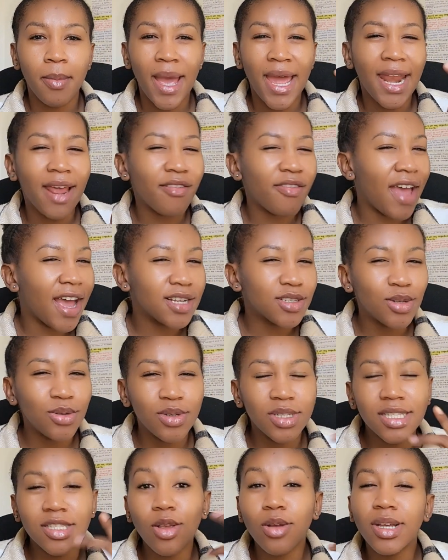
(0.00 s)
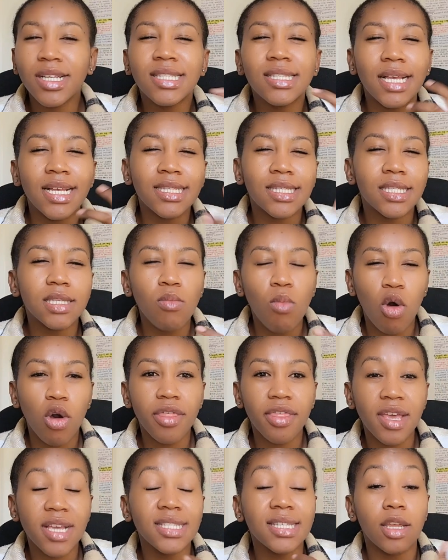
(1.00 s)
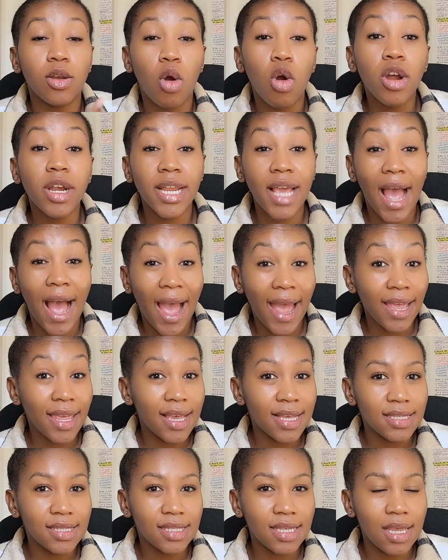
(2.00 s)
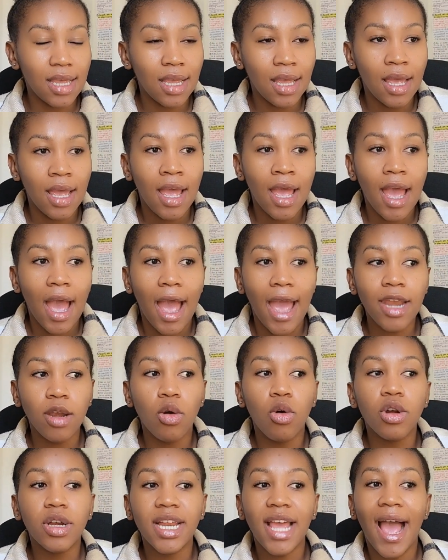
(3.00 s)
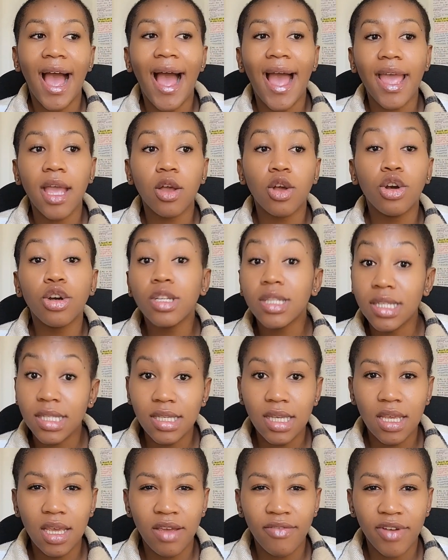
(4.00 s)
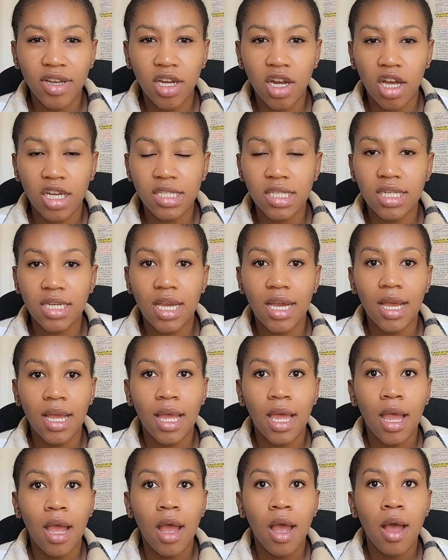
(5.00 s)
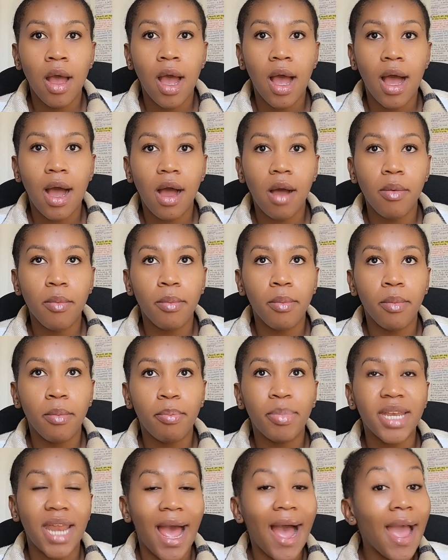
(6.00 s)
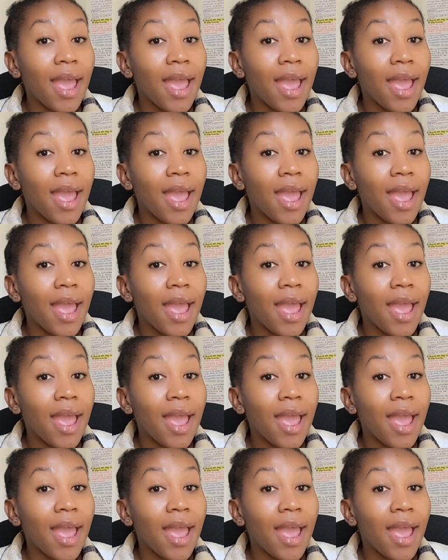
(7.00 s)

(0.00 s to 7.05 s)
I've had to, so it's small things that only I can see and only I could see even last year. But I